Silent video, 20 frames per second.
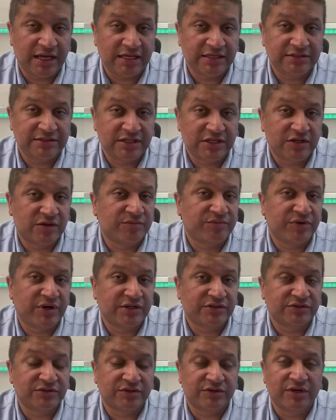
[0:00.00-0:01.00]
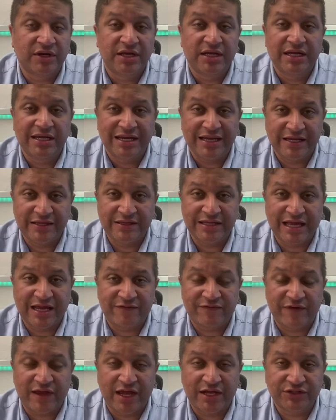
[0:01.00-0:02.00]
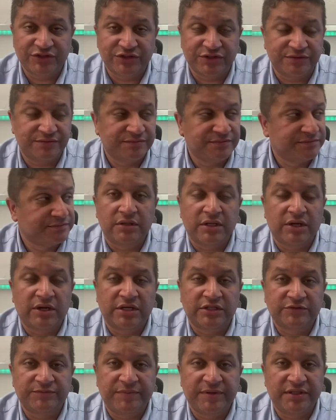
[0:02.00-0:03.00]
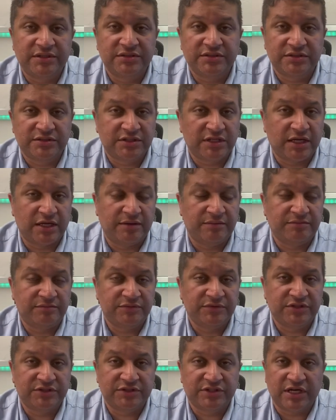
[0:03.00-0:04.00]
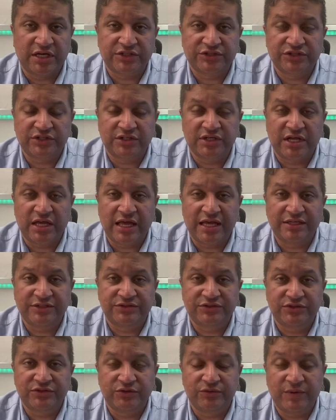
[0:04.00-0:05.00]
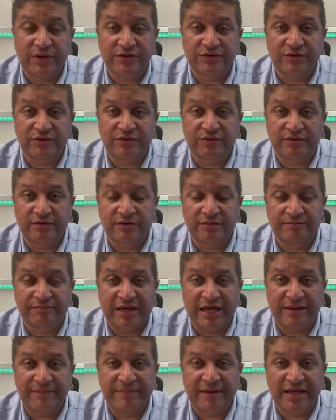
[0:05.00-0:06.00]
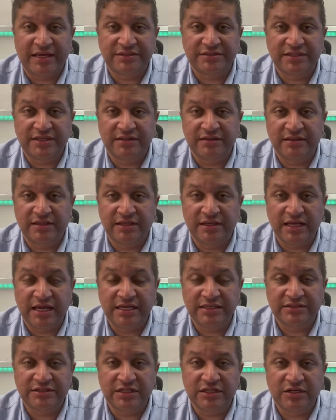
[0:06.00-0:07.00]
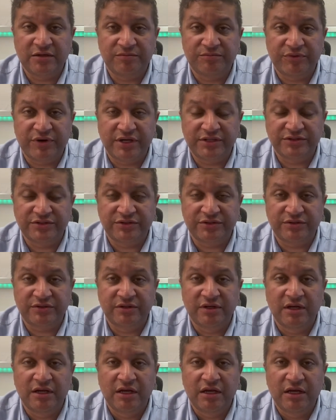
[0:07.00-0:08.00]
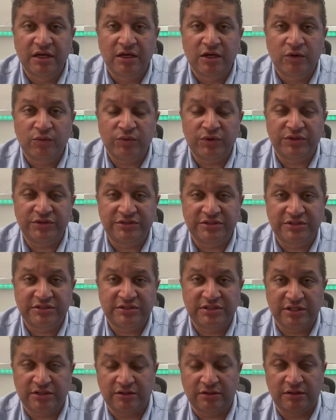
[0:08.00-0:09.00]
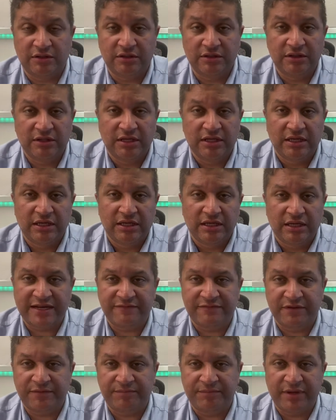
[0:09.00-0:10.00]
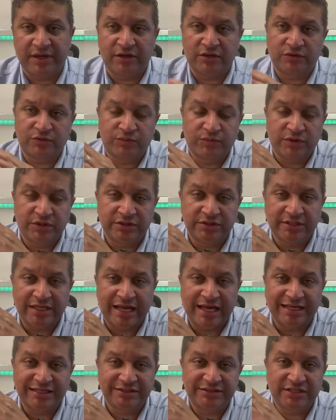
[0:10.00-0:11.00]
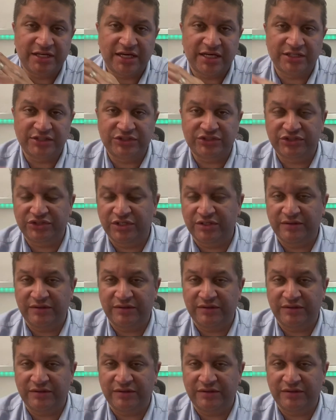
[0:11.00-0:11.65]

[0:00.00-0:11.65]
AC compressor in that fashion. There has been some discussion as to whether bypassing the AC compressor will still, side of the belt will not touch